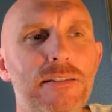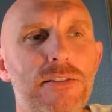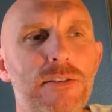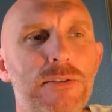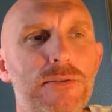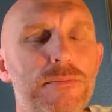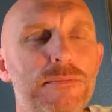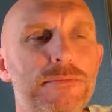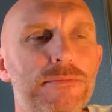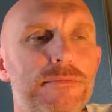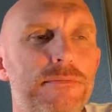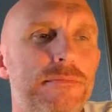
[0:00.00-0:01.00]
So
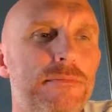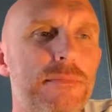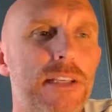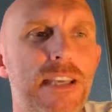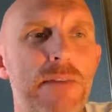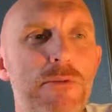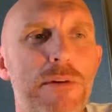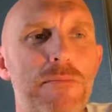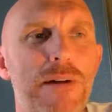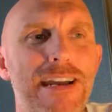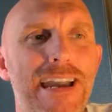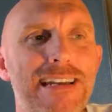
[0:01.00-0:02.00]
it came about
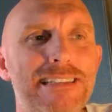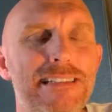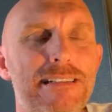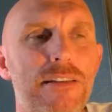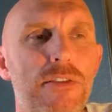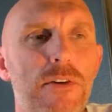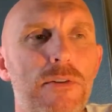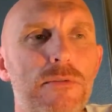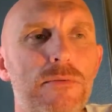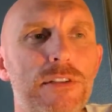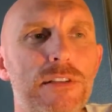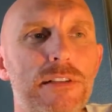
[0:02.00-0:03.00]
by accident, though,
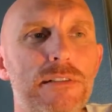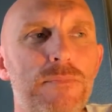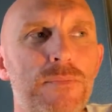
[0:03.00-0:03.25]
really.